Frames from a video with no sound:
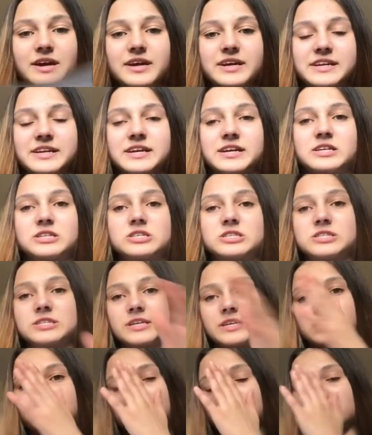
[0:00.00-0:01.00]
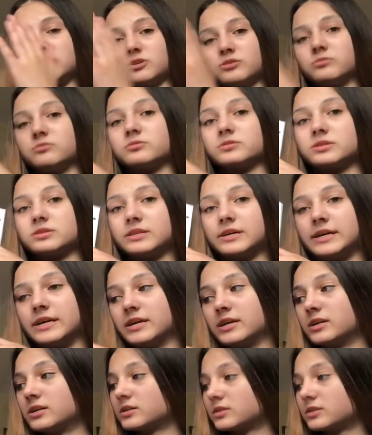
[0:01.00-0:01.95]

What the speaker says: And here just like shows like